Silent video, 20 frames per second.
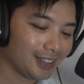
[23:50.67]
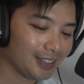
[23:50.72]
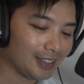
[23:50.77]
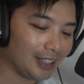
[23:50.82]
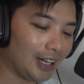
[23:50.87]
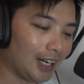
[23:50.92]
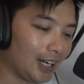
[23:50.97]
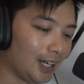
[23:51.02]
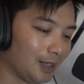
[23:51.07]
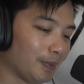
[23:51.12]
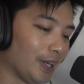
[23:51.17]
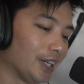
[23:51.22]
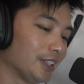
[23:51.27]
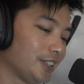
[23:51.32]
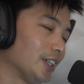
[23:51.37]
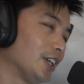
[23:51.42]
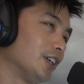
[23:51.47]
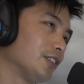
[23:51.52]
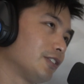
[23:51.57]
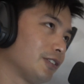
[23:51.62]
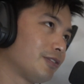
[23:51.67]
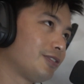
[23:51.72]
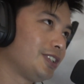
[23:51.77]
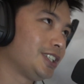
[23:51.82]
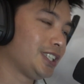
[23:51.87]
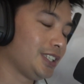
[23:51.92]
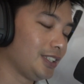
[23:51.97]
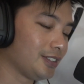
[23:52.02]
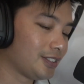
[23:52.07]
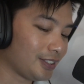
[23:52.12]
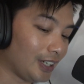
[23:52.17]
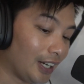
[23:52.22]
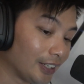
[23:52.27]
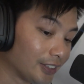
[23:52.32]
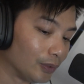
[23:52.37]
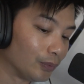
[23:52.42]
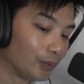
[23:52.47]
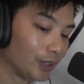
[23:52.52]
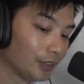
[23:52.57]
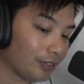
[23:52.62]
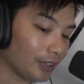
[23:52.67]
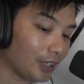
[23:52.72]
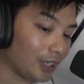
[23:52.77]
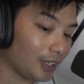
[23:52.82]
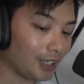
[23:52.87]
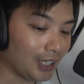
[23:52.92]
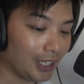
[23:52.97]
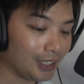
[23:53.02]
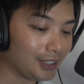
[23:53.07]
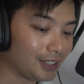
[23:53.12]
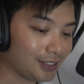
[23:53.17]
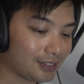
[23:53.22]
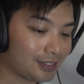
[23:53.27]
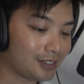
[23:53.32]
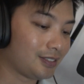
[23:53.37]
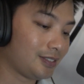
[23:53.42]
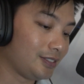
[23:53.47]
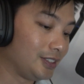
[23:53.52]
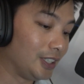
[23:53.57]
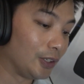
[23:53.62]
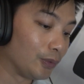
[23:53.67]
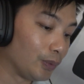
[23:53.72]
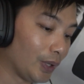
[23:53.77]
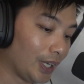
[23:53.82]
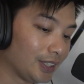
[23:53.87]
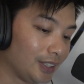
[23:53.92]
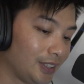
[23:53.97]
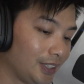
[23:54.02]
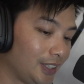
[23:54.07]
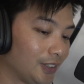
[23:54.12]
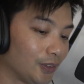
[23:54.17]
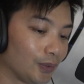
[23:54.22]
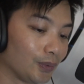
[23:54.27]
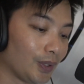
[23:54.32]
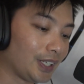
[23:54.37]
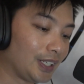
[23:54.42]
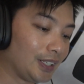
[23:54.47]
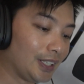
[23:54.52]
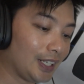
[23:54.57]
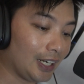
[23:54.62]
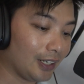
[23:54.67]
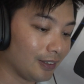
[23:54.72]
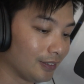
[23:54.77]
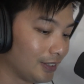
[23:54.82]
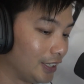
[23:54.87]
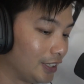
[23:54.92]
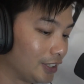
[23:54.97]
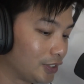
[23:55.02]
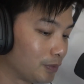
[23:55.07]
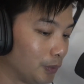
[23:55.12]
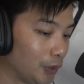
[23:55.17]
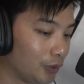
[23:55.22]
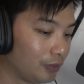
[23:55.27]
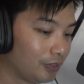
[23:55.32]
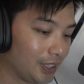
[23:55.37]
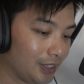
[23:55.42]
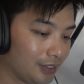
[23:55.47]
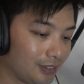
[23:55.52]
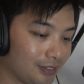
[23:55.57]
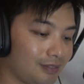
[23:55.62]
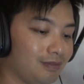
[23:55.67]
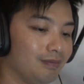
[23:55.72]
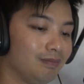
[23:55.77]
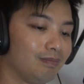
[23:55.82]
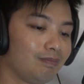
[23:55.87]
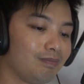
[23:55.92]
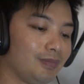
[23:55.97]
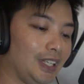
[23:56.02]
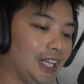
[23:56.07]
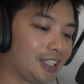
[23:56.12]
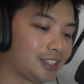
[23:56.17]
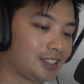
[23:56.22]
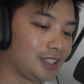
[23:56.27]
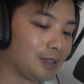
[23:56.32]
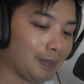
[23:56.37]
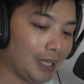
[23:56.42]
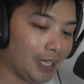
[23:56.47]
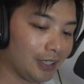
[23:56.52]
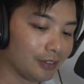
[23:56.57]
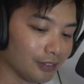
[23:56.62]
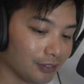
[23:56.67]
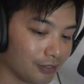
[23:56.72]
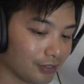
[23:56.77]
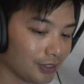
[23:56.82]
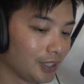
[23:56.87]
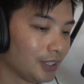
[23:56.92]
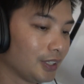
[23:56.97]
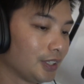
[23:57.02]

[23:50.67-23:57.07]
But if you're fishing inside the river and it's, running in or running out and it's moving X amount of,